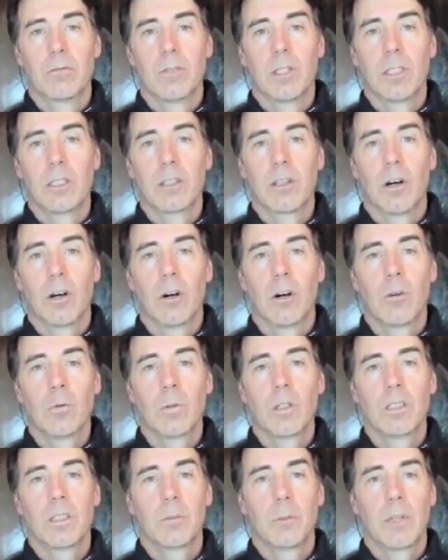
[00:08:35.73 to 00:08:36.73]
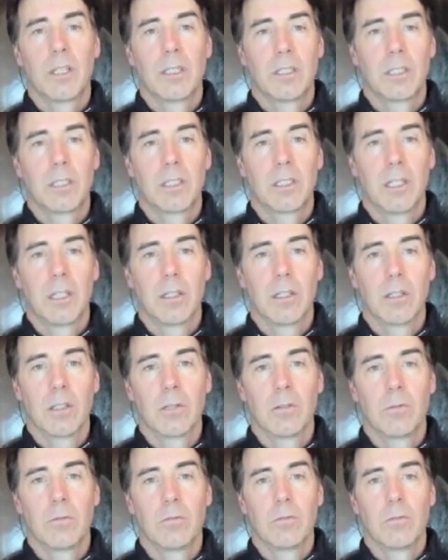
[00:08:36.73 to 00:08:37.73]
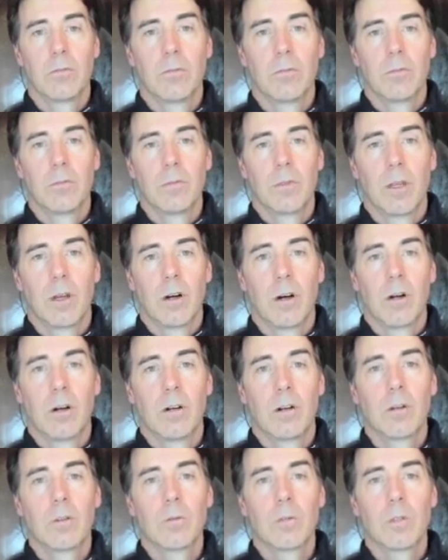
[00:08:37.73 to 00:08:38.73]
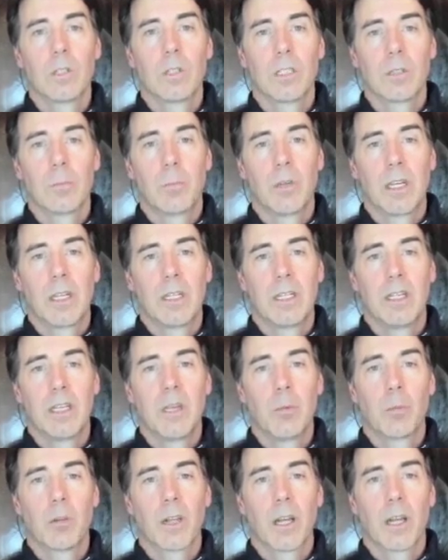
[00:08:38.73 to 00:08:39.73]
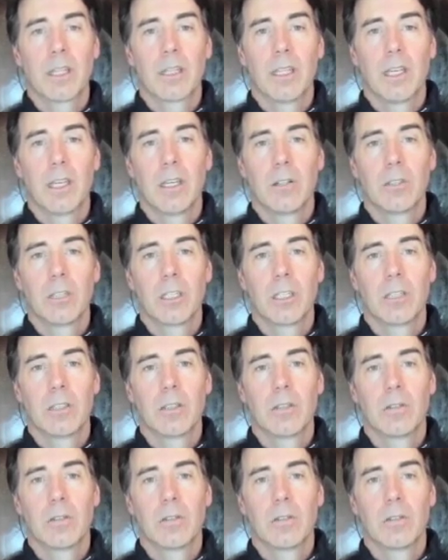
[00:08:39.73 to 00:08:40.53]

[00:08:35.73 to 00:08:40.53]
It's always been still, always been deep like the ocean.